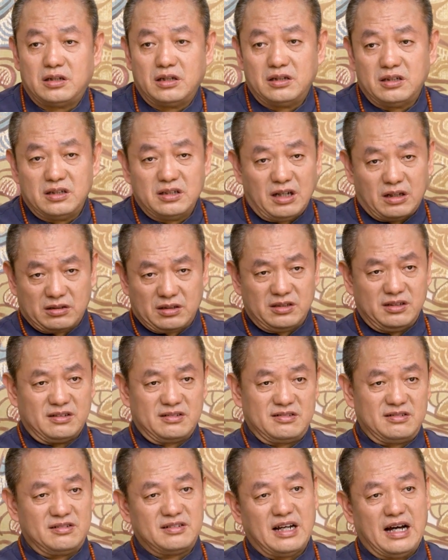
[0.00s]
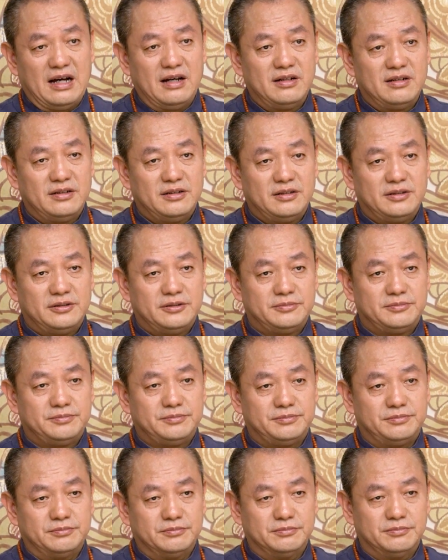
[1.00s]
They even resort to
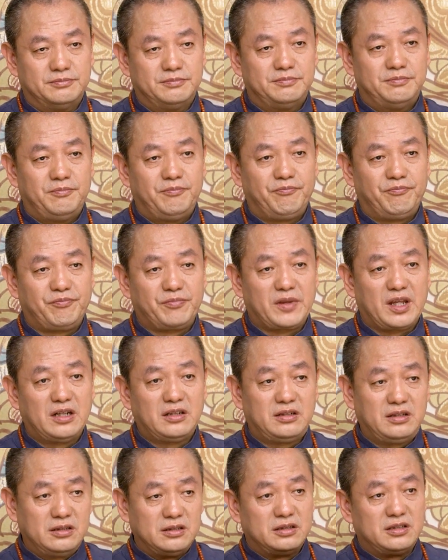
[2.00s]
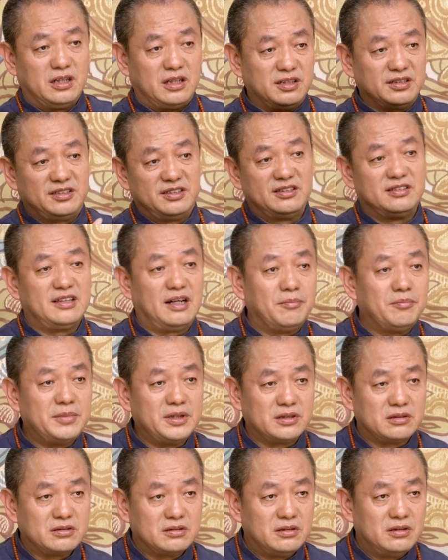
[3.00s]
suicide, or suffer heart
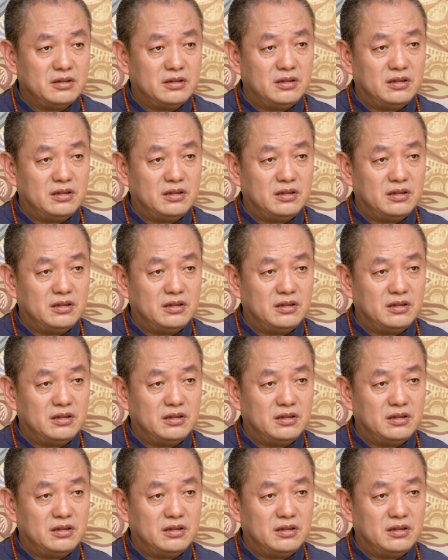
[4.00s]
attacks.